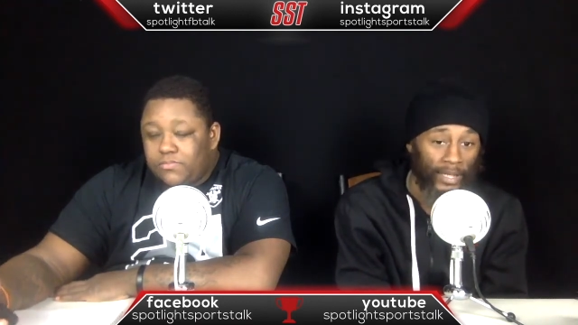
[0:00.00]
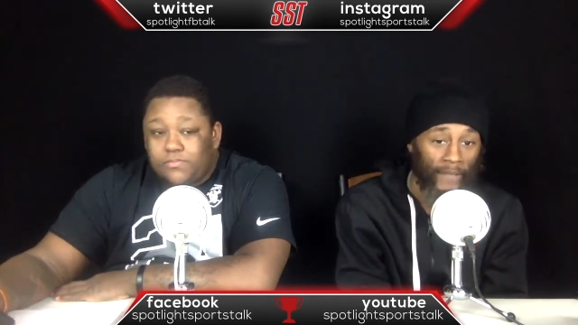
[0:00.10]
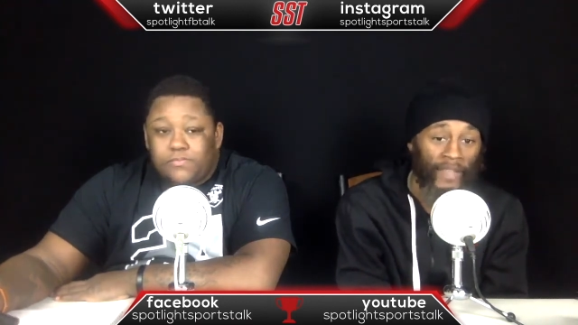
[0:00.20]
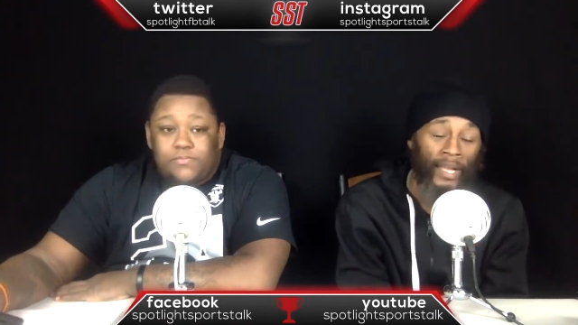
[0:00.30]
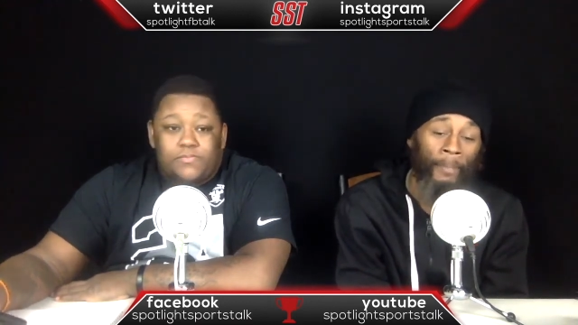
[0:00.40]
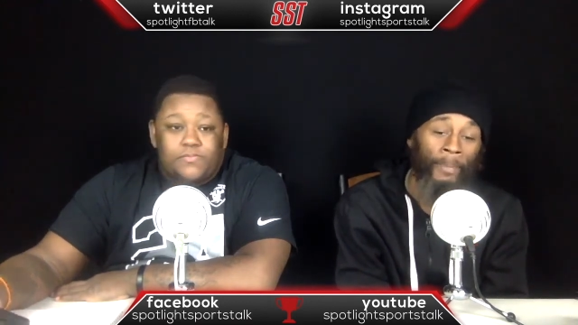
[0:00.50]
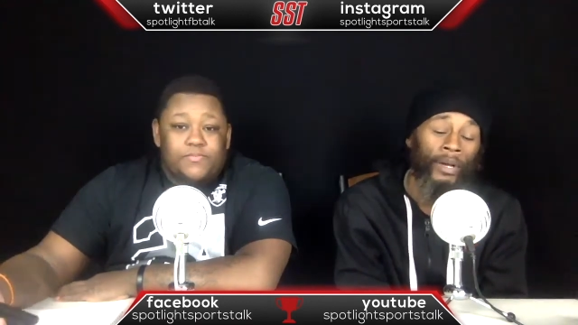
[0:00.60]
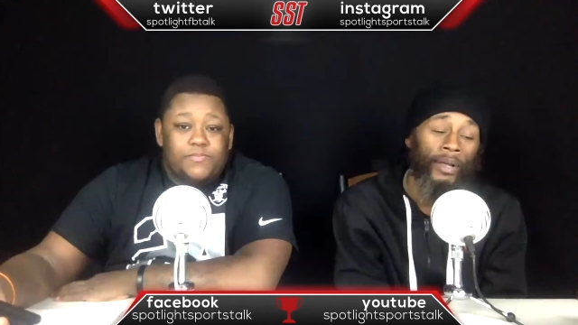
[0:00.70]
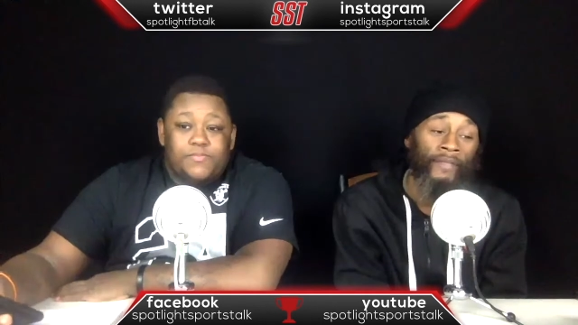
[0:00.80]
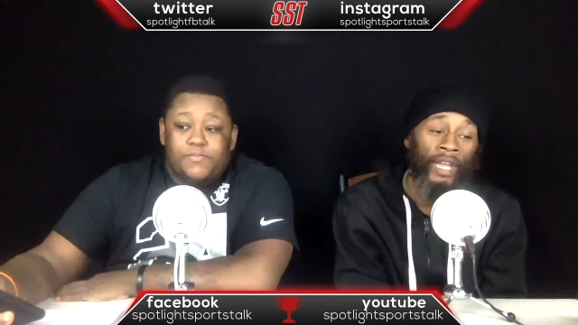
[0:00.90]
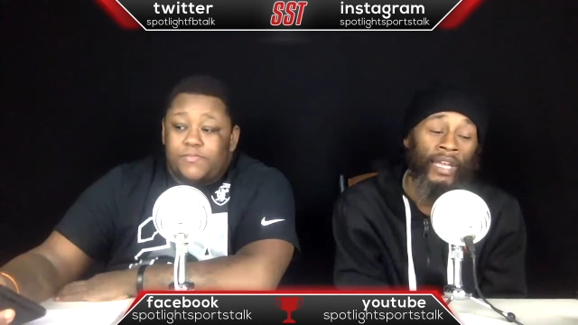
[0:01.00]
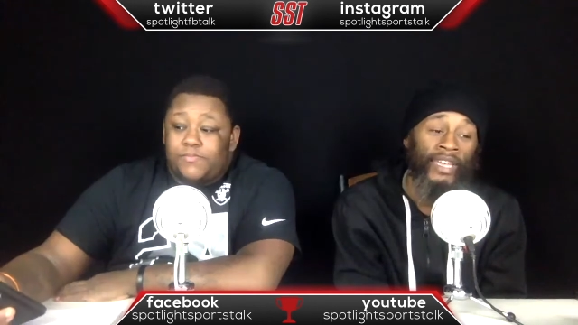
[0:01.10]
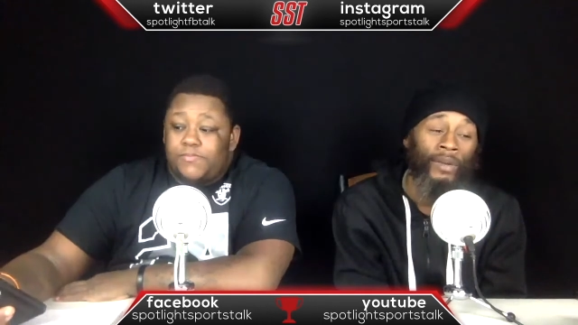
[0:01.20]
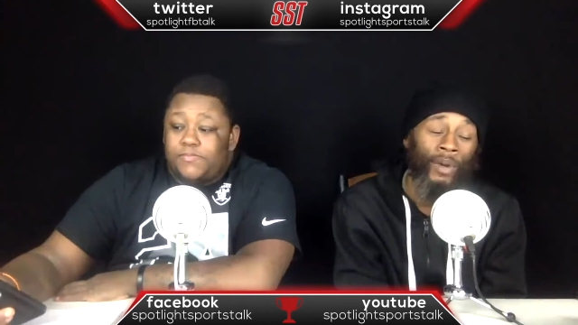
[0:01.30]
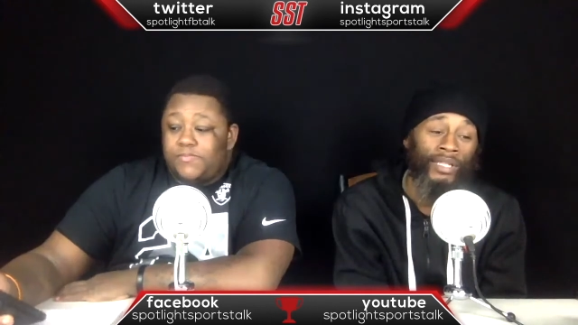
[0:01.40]
Speaker 1: if they could put, they could
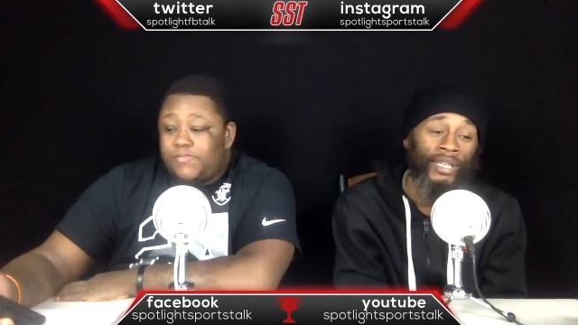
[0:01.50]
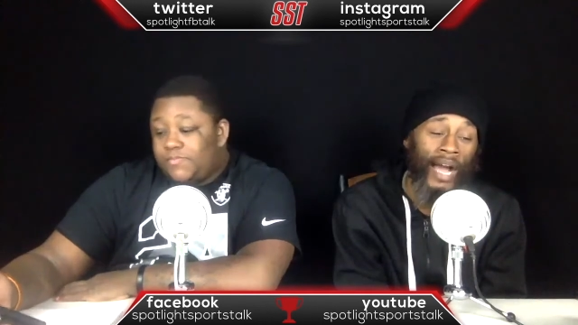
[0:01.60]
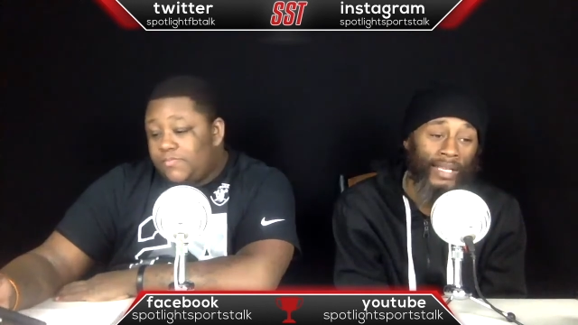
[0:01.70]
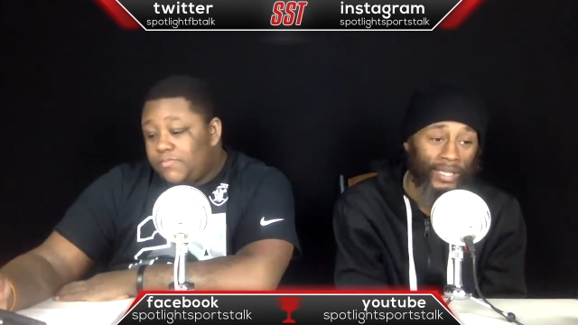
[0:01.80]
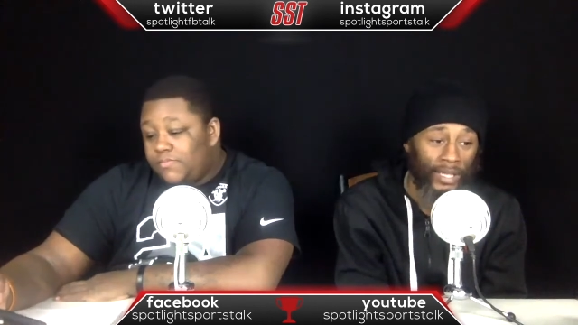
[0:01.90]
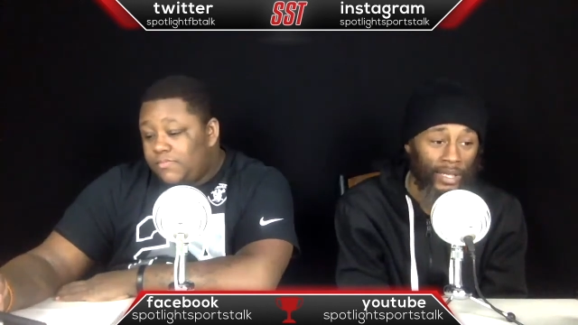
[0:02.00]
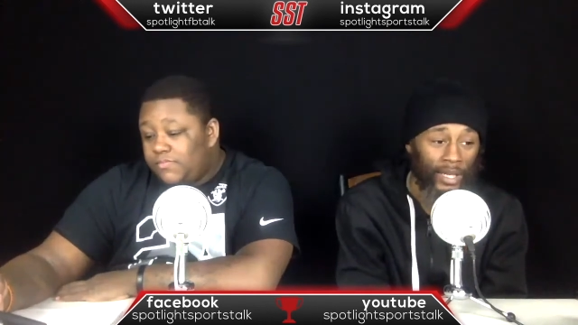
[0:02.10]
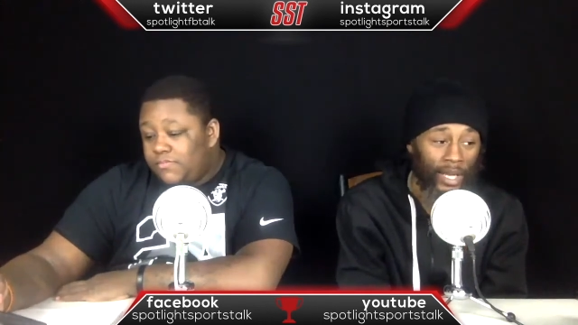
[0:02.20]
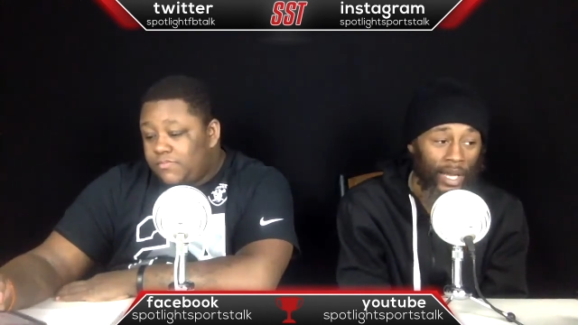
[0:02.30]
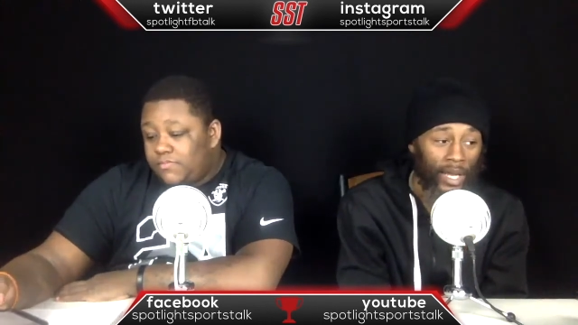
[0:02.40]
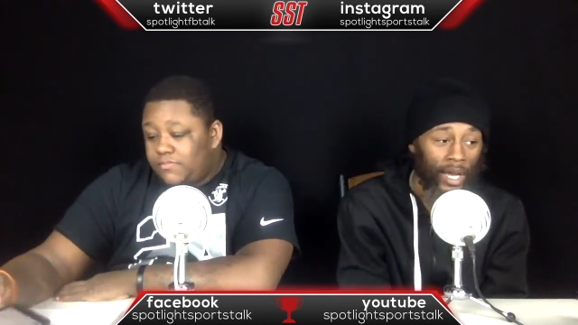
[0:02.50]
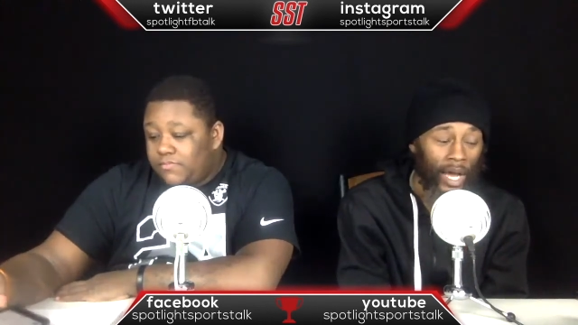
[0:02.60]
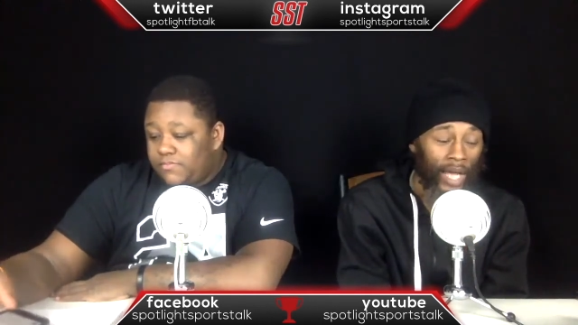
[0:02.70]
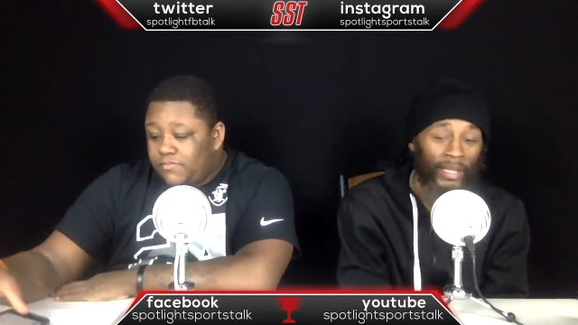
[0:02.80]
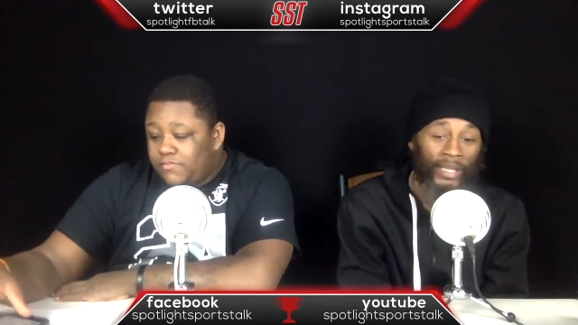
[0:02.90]
keep Wisconsin
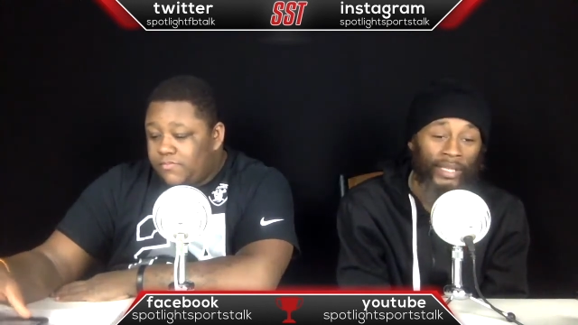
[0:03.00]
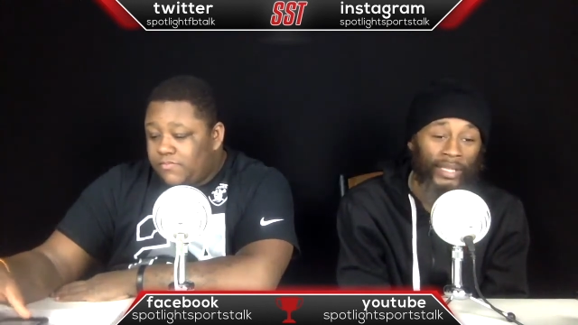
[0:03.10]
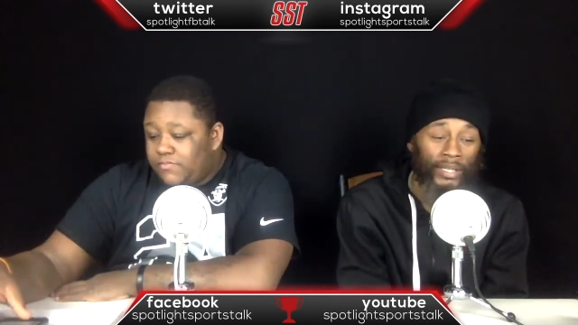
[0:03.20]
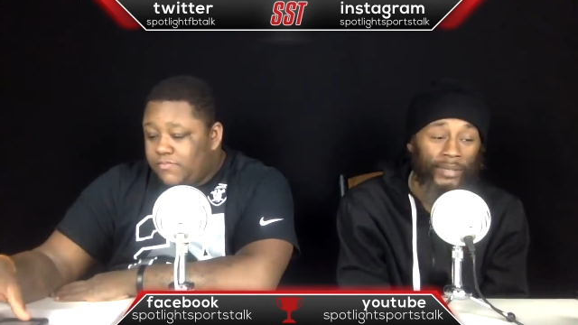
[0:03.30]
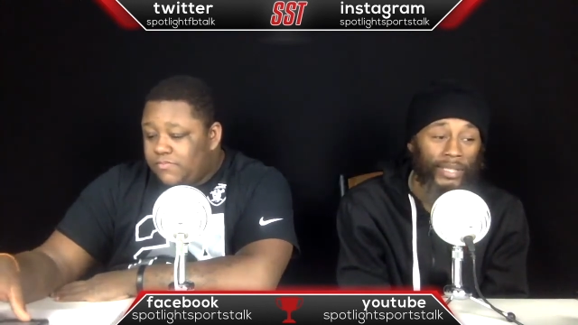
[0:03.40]
at least